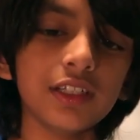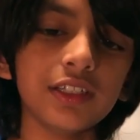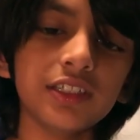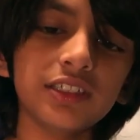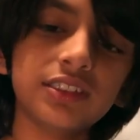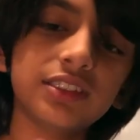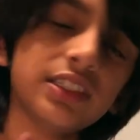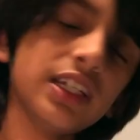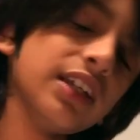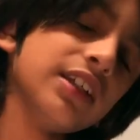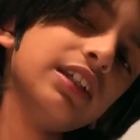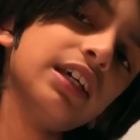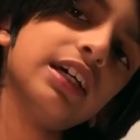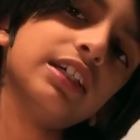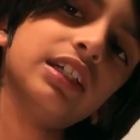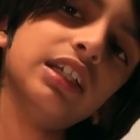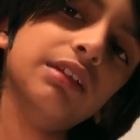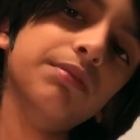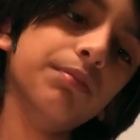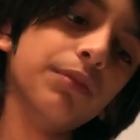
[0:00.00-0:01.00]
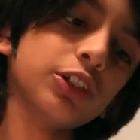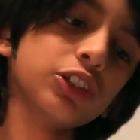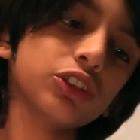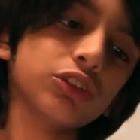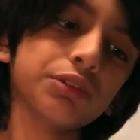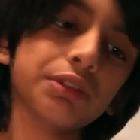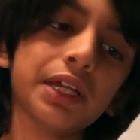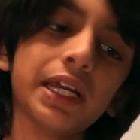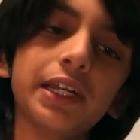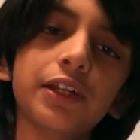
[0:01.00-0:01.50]
the 6S is much
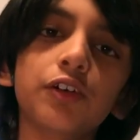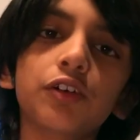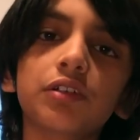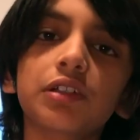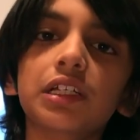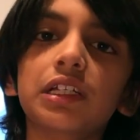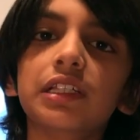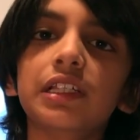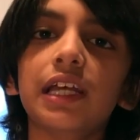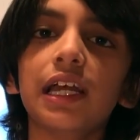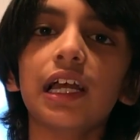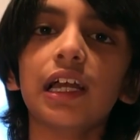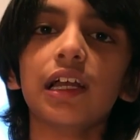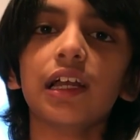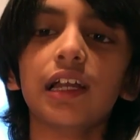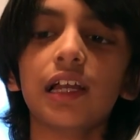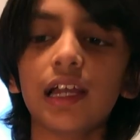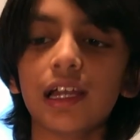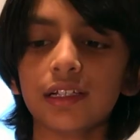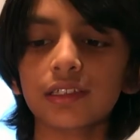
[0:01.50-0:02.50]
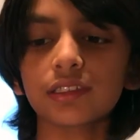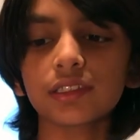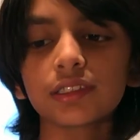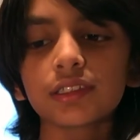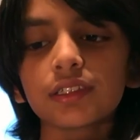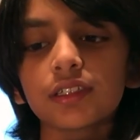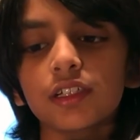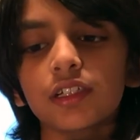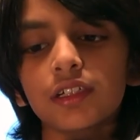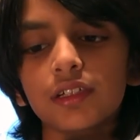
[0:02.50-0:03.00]
lighter than the X.